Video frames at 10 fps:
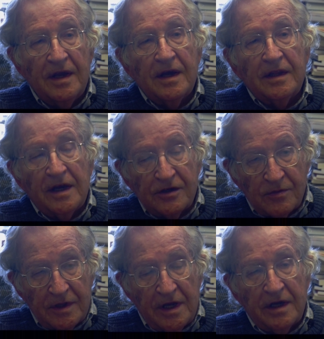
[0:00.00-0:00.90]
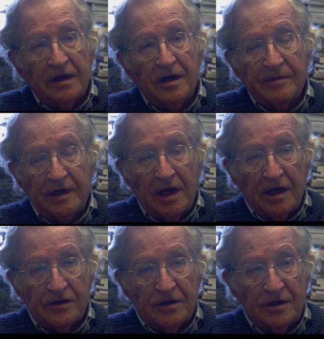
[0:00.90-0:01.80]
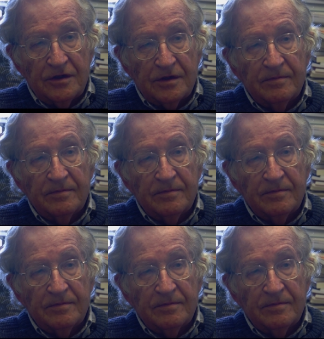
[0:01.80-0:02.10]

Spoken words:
and that's where the economic action is.